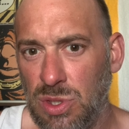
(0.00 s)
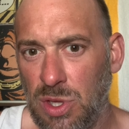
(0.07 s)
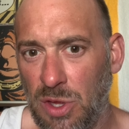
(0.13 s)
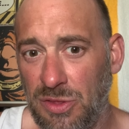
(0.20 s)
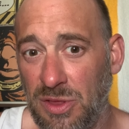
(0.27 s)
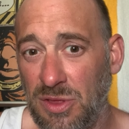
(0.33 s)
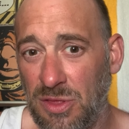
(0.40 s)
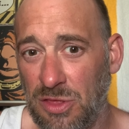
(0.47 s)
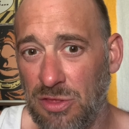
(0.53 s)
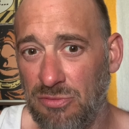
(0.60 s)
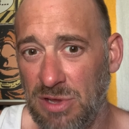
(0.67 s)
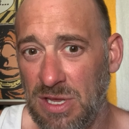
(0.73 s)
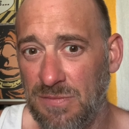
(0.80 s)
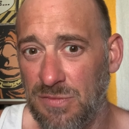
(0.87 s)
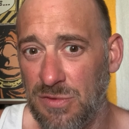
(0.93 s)
I think
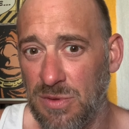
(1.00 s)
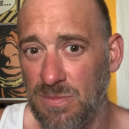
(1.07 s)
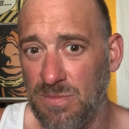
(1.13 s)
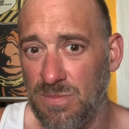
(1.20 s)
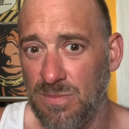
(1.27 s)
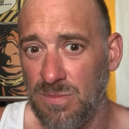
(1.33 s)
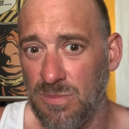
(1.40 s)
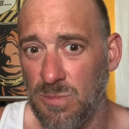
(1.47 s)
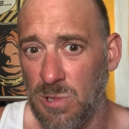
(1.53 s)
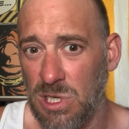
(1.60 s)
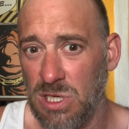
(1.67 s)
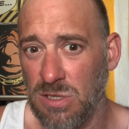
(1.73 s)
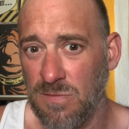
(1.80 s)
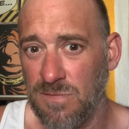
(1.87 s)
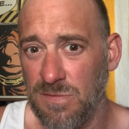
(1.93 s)
3 of them
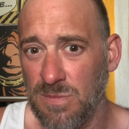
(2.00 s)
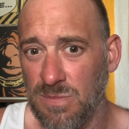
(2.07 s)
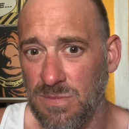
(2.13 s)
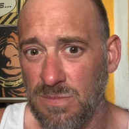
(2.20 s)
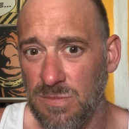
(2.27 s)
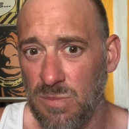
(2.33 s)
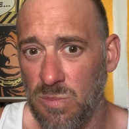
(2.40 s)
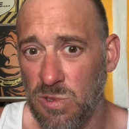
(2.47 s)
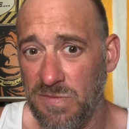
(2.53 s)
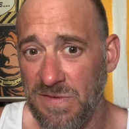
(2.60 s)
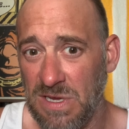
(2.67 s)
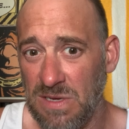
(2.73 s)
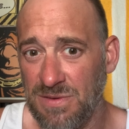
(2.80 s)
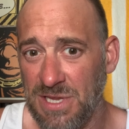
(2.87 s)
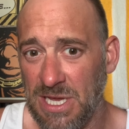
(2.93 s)
were
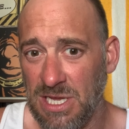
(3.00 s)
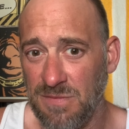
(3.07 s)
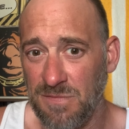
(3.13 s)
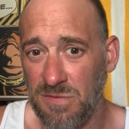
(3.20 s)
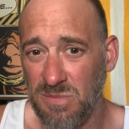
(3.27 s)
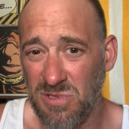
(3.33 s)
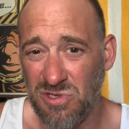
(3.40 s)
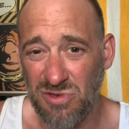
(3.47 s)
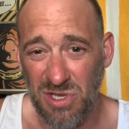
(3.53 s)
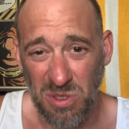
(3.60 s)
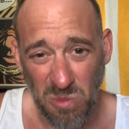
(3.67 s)
found hanging from a tree,